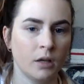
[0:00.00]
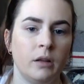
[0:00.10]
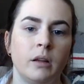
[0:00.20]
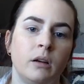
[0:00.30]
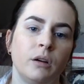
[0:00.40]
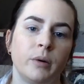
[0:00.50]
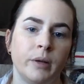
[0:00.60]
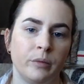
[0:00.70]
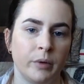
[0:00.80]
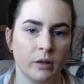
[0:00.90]
And then I go
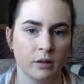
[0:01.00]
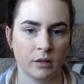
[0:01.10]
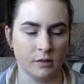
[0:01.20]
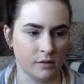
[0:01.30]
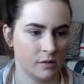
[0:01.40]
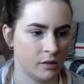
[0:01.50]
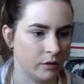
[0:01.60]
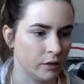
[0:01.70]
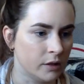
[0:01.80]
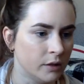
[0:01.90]
in with
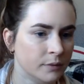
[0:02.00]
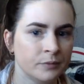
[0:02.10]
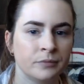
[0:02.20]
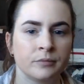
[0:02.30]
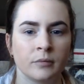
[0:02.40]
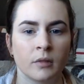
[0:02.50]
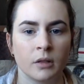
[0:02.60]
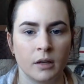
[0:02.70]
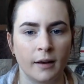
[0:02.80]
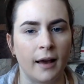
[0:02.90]
concealer.
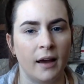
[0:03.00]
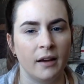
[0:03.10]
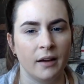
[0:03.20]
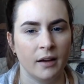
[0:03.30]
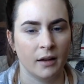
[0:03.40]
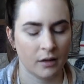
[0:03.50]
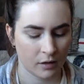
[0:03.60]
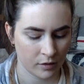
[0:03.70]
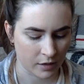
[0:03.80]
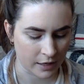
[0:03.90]
And I
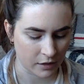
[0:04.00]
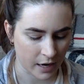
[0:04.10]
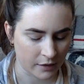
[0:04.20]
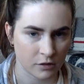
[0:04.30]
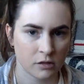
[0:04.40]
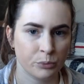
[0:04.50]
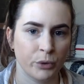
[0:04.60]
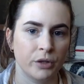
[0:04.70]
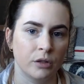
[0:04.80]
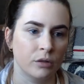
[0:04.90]
kind of just
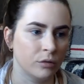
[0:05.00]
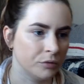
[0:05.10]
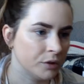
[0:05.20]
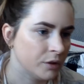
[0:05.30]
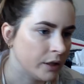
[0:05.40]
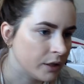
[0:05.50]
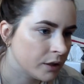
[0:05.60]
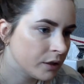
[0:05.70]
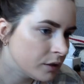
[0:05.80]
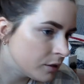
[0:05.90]
put it over like
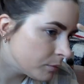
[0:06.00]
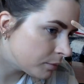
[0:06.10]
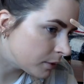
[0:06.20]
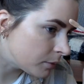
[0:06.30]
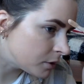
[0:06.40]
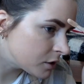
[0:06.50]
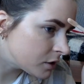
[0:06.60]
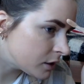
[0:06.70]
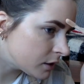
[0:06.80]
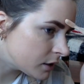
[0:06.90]
blemish
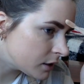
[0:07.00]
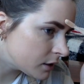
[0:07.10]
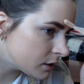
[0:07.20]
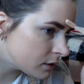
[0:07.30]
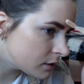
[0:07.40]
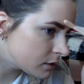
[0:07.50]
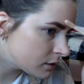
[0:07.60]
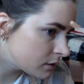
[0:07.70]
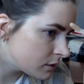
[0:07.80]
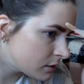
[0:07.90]
areas.